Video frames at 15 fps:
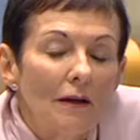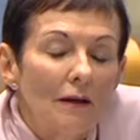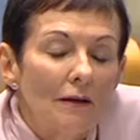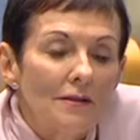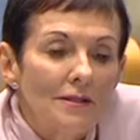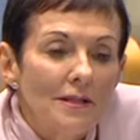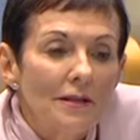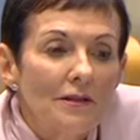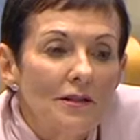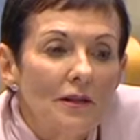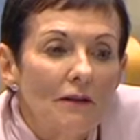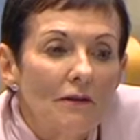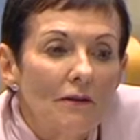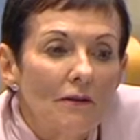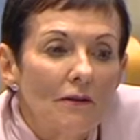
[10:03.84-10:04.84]

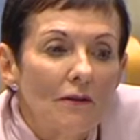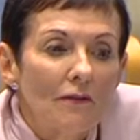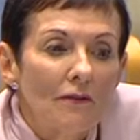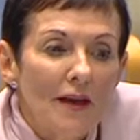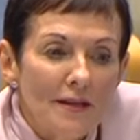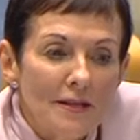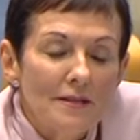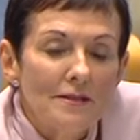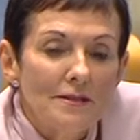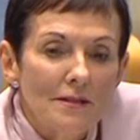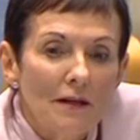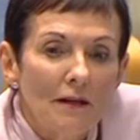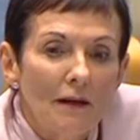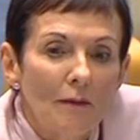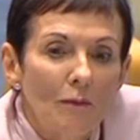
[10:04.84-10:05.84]
Senator, that is
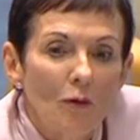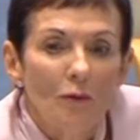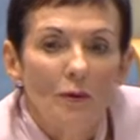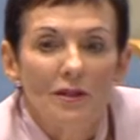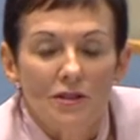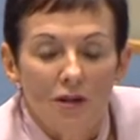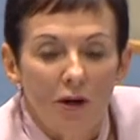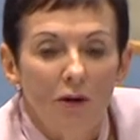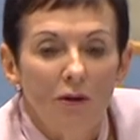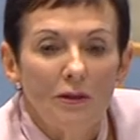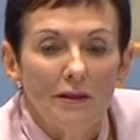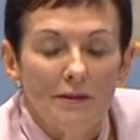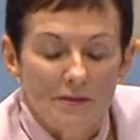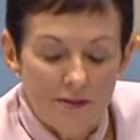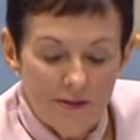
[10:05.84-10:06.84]
what we're
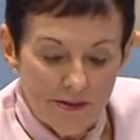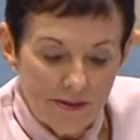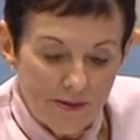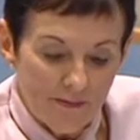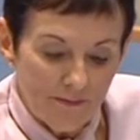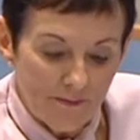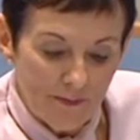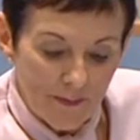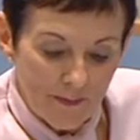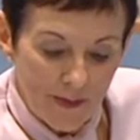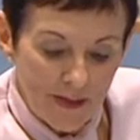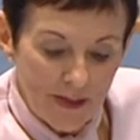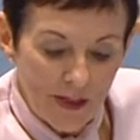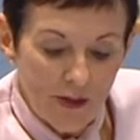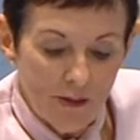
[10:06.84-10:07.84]
told. As I
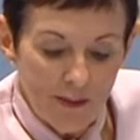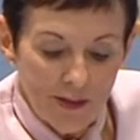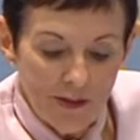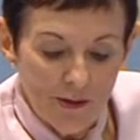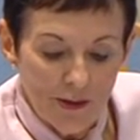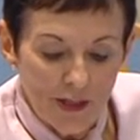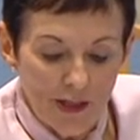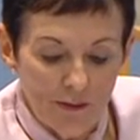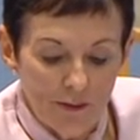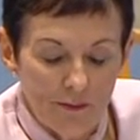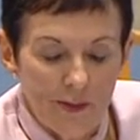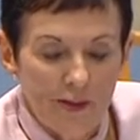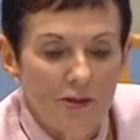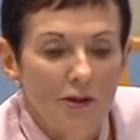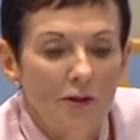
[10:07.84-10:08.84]
made the comment earlier, we've
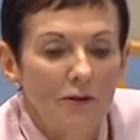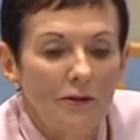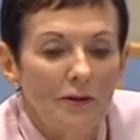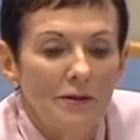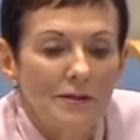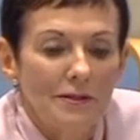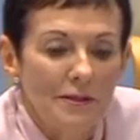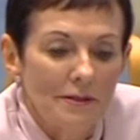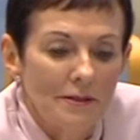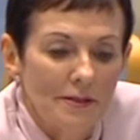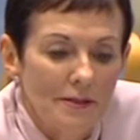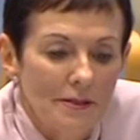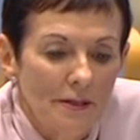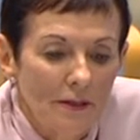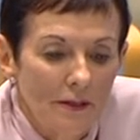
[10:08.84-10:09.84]
been told that
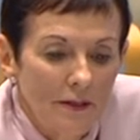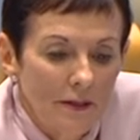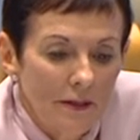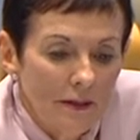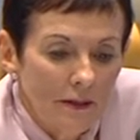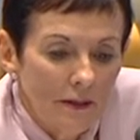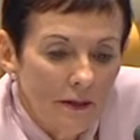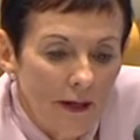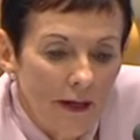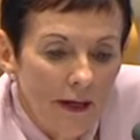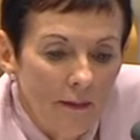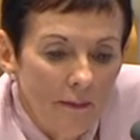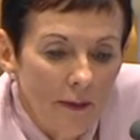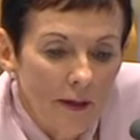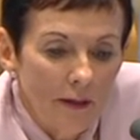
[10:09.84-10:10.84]
since
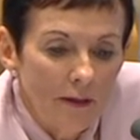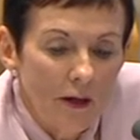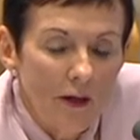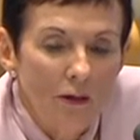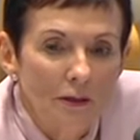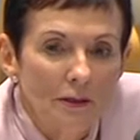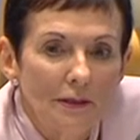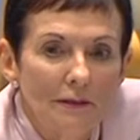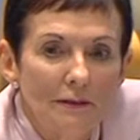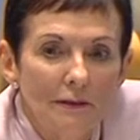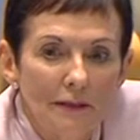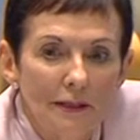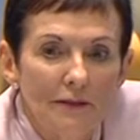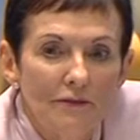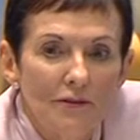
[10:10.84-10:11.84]

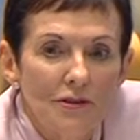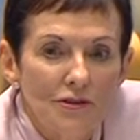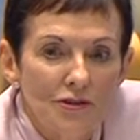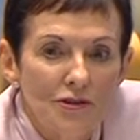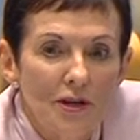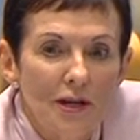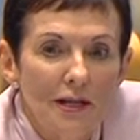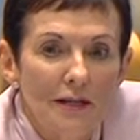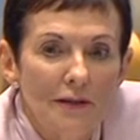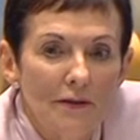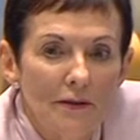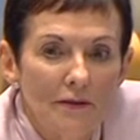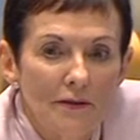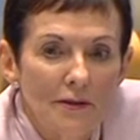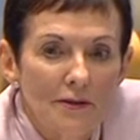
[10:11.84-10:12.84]
Holden left Australia,
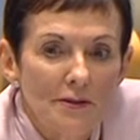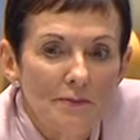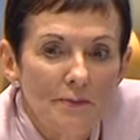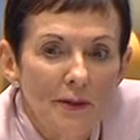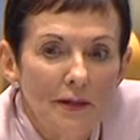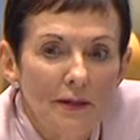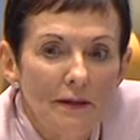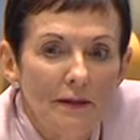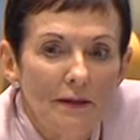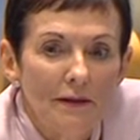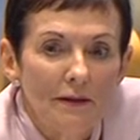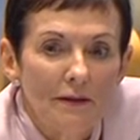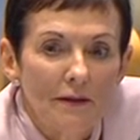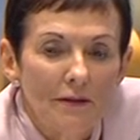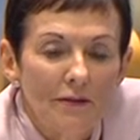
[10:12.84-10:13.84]
that
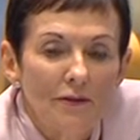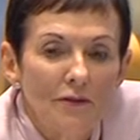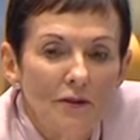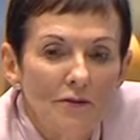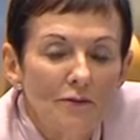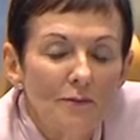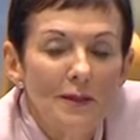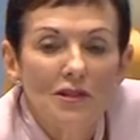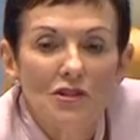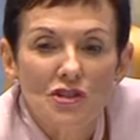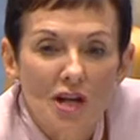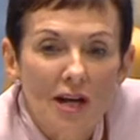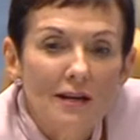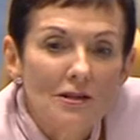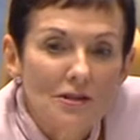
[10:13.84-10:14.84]
there have been
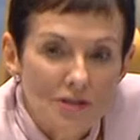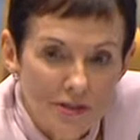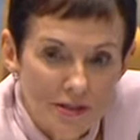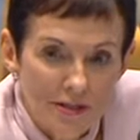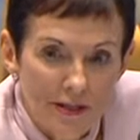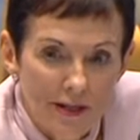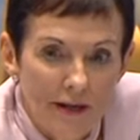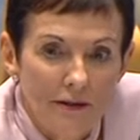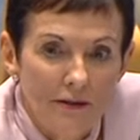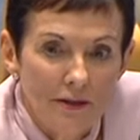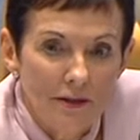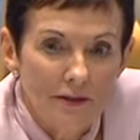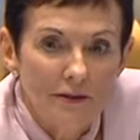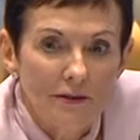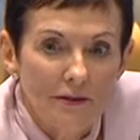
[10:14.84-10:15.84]
changes to
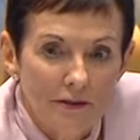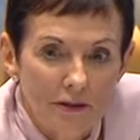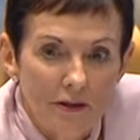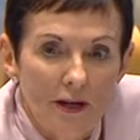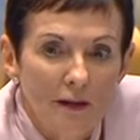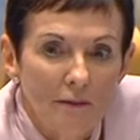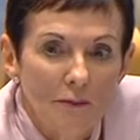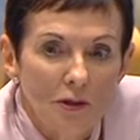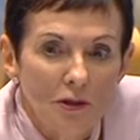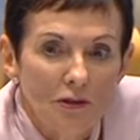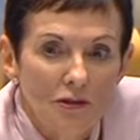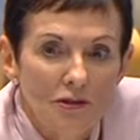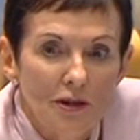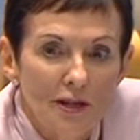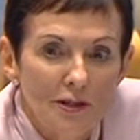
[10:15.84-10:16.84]
current
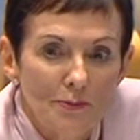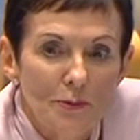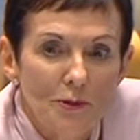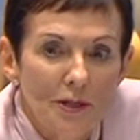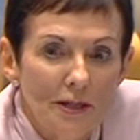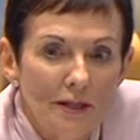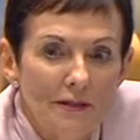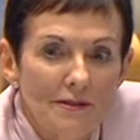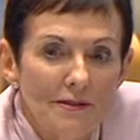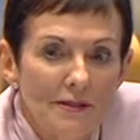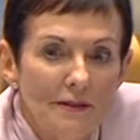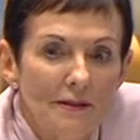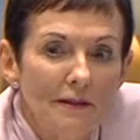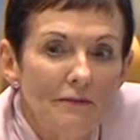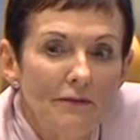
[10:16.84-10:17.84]
contracts, putting in
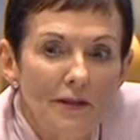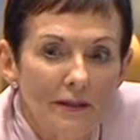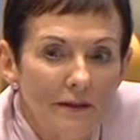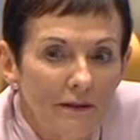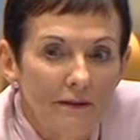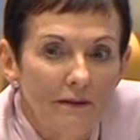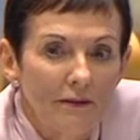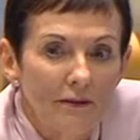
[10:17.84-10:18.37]
significant